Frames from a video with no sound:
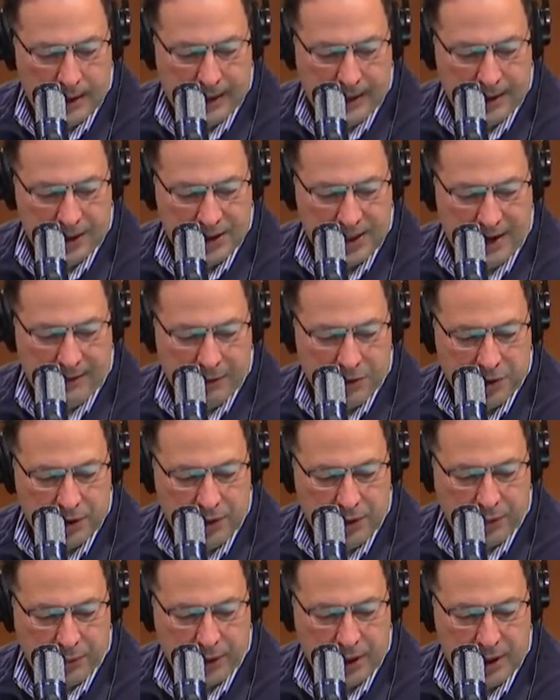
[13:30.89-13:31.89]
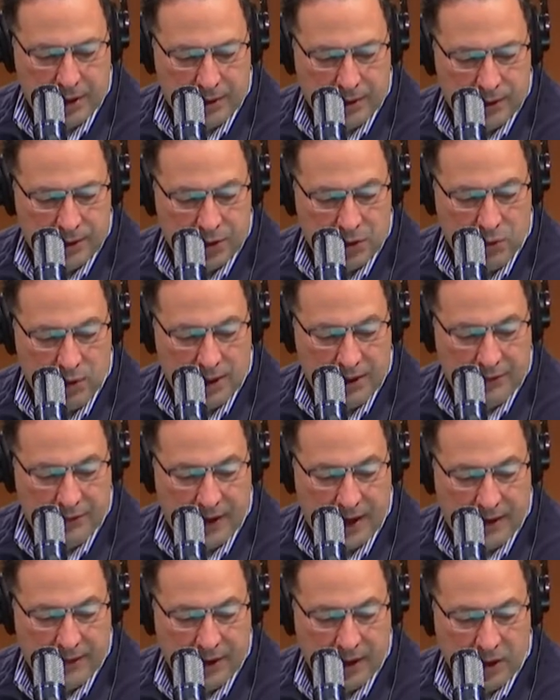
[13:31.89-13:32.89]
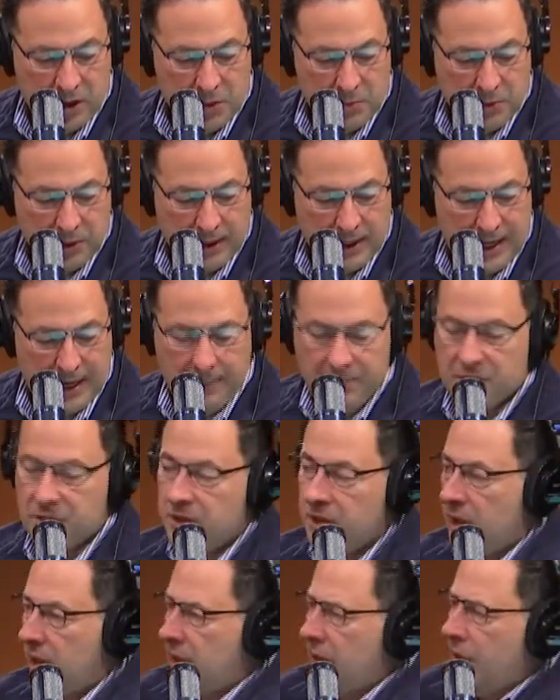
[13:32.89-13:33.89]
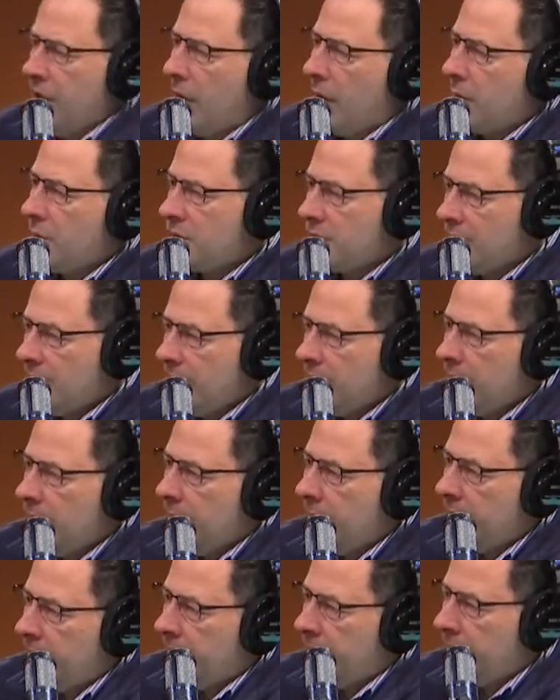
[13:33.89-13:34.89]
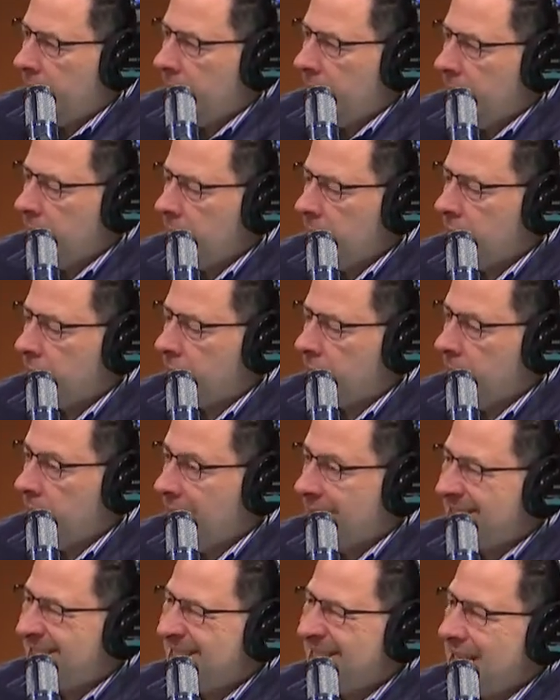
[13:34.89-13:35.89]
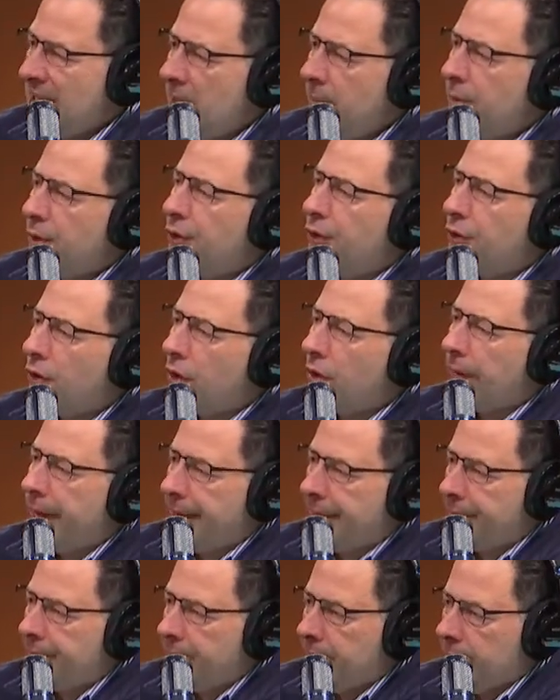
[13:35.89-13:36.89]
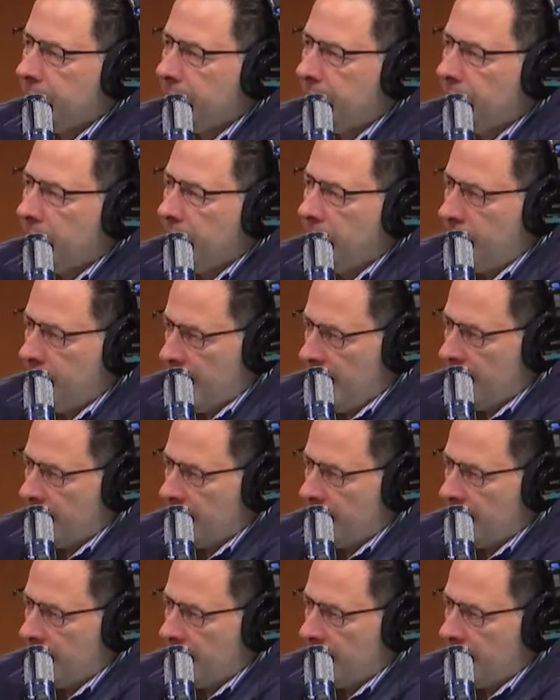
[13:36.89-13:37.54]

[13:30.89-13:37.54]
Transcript: And he's averaging 325 yards per game. I saw a note from the esteemed curator of